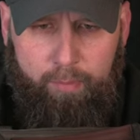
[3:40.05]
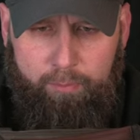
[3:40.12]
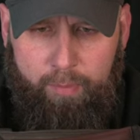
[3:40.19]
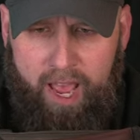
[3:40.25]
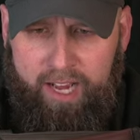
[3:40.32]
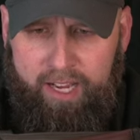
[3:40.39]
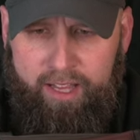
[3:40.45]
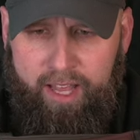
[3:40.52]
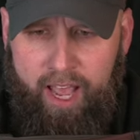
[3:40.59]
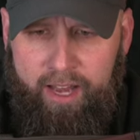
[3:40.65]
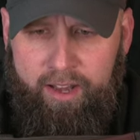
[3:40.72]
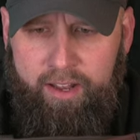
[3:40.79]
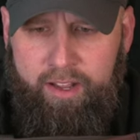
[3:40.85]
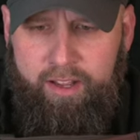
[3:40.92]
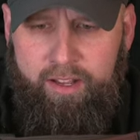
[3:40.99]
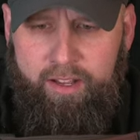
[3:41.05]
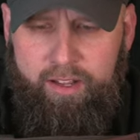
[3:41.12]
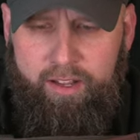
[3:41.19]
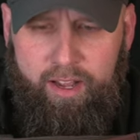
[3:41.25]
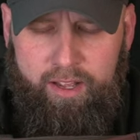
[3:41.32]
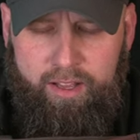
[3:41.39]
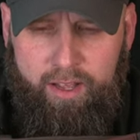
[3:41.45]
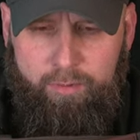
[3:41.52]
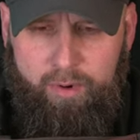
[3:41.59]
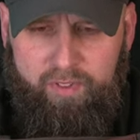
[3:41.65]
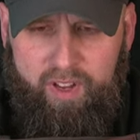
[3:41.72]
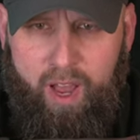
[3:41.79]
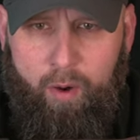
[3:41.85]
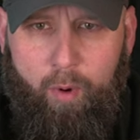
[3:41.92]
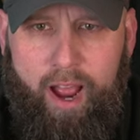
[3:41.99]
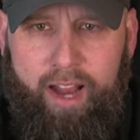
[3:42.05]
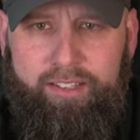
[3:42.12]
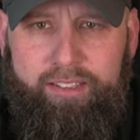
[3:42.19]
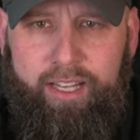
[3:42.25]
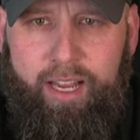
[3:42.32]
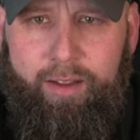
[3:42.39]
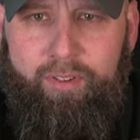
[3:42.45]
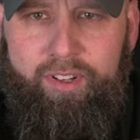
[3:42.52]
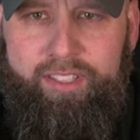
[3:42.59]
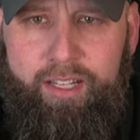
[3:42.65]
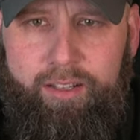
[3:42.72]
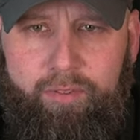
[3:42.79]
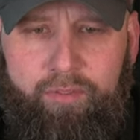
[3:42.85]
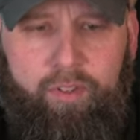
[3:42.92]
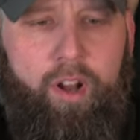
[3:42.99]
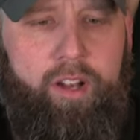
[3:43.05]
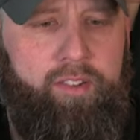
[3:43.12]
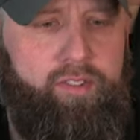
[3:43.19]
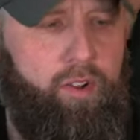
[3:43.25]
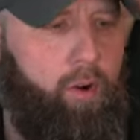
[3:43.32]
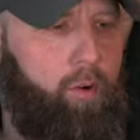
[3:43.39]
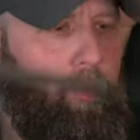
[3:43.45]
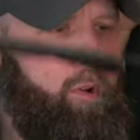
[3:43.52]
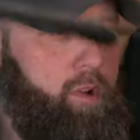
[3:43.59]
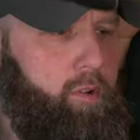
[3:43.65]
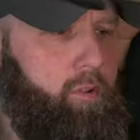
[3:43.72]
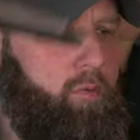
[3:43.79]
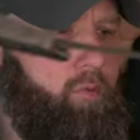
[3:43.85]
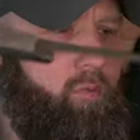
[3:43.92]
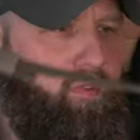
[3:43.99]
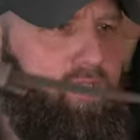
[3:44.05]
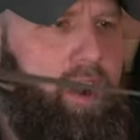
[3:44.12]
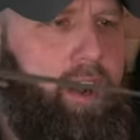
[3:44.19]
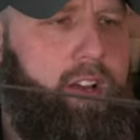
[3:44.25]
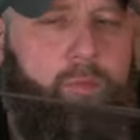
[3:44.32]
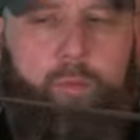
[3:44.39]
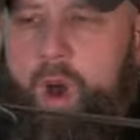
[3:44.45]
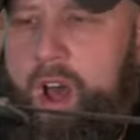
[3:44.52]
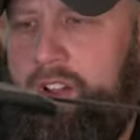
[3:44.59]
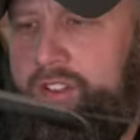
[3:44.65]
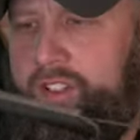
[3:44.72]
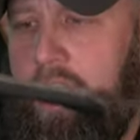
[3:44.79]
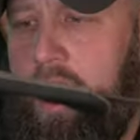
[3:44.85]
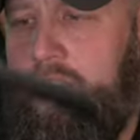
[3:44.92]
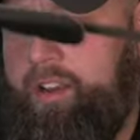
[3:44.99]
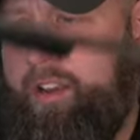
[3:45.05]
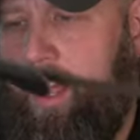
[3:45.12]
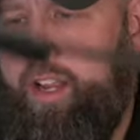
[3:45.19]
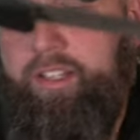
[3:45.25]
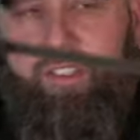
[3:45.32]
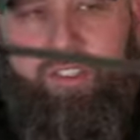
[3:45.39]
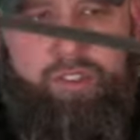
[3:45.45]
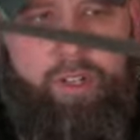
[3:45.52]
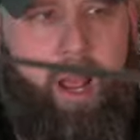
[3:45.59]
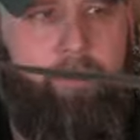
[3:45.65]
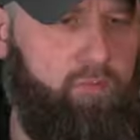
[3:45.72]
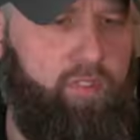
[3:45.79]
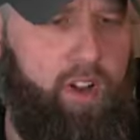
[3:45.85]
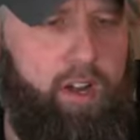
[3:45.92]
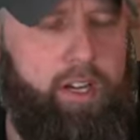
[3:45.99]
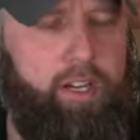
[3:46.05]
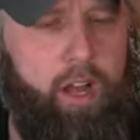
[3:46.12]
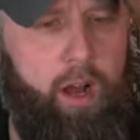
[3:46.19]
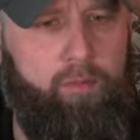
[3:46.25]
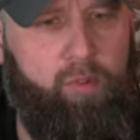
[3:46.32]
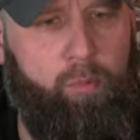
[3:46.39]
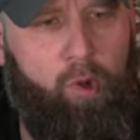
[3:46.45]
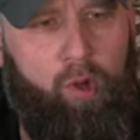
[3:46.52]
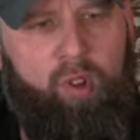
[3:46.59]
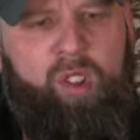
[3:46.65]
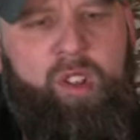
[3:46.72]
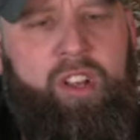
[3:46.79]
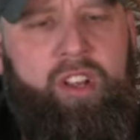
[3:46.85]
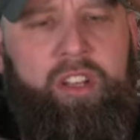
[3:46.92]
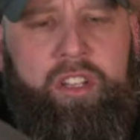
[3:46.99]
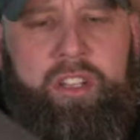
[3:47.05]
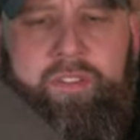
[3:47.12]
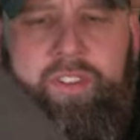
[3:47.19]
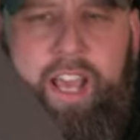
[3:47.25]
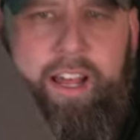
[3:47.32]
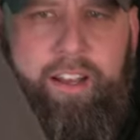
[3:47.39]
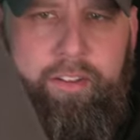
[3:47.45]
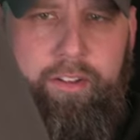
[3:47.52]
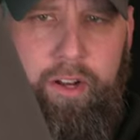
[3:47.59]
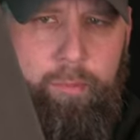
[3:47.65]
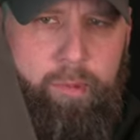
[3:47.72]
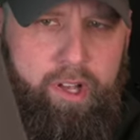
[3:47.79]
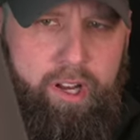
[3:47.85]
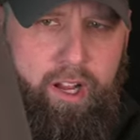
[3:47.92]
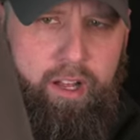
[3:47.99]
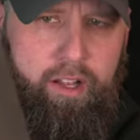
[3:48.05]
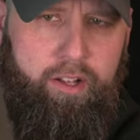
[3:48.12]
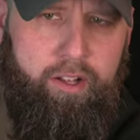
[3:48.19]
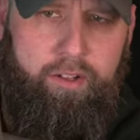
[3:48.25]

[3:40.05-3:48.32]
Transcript: back of that. And then we've got wax canvas on the front. So very well done, nice strap, very comfortable. You've got a little bit of